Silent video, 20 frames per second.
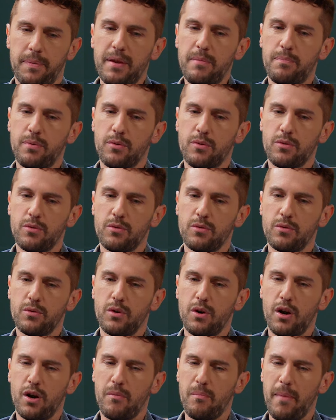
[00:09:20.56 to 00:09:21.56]
people
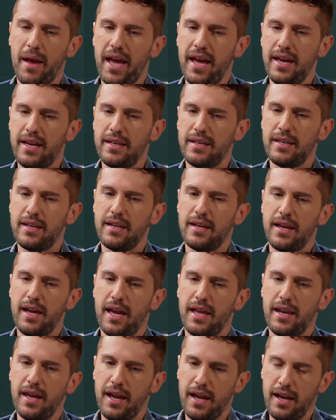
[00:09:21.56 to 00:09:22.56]
are mad
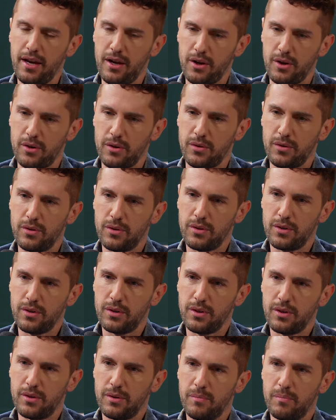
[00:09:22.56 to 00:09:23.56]
at hell,
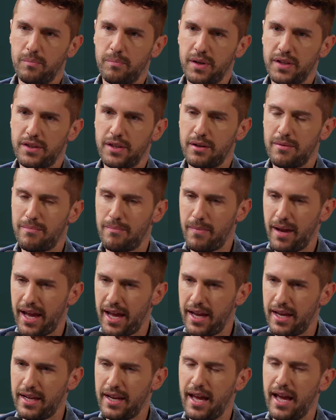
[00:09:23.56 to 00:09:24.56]
but they're
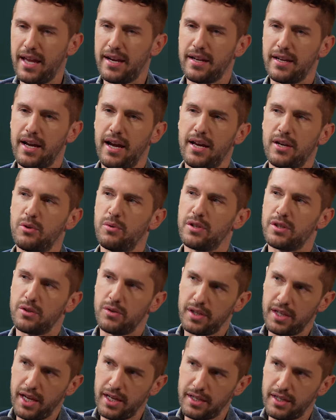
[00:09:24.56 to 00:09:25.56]
mad at a God who would
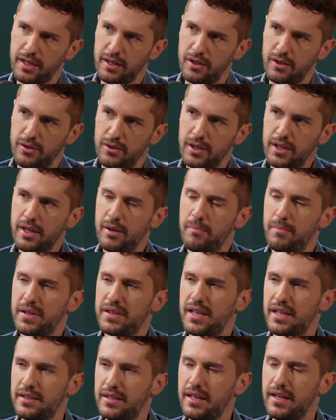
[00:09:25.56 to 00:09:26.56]
create hell,
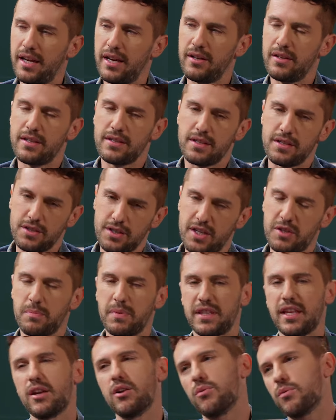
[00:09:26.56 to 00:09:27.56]
but they think hell is unjust,
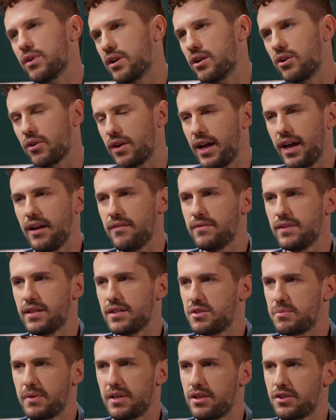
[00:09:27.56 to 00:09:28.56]
but they don't want to go to heaven
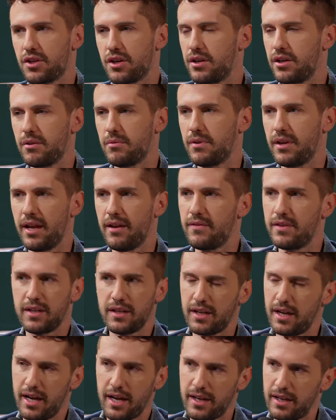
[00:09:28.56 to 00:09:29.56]
and spend eternity with heaven
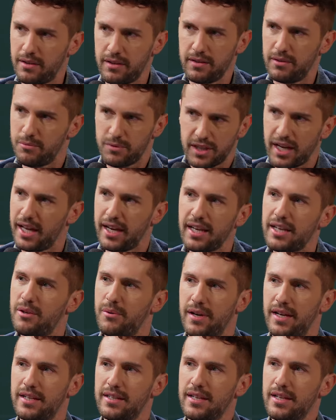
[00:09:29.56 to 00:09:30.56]
and God with God
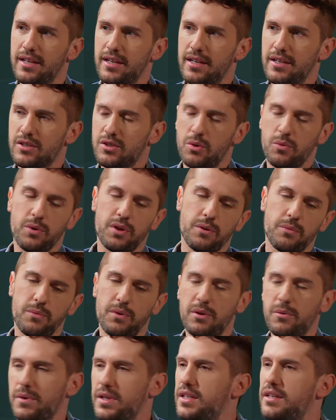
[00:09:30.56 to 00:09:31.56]
anyway. So what
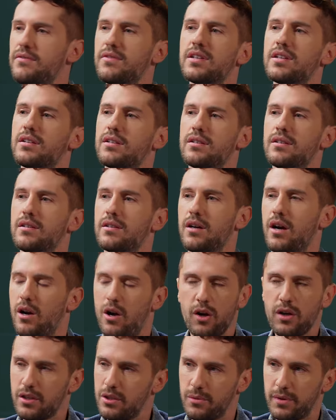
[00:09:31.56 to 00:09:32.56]
what are we even
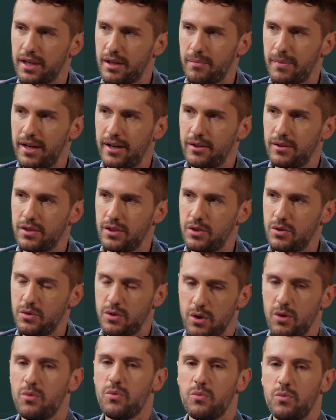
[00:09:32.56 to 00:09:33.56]
arguing about? You
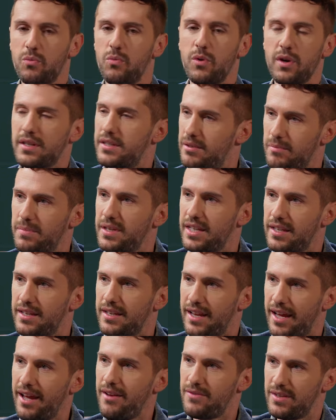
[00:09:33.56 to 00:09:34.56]
don't want to be
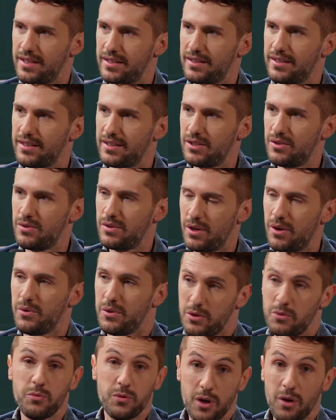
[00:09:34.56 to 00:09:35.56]
in heaven. You
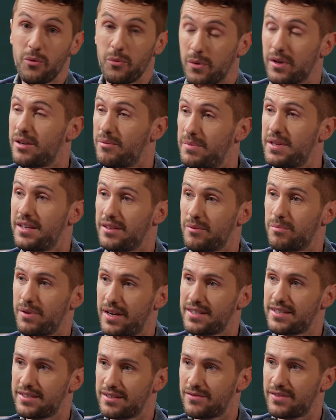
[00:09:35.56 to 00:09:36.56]
don't you don't want to be in the
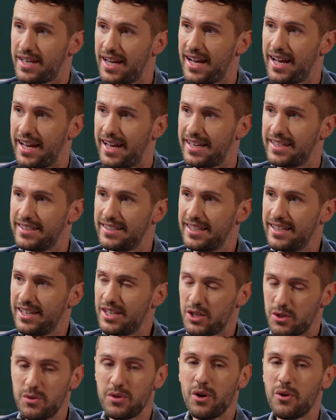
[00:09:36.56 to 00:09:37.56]
presence of God.
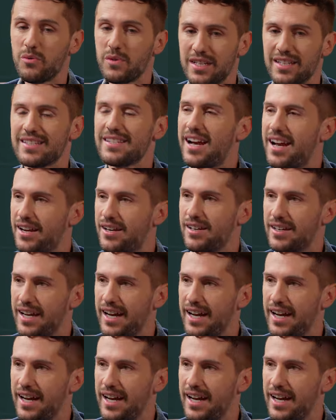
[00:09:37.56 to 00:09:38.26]
You don't desire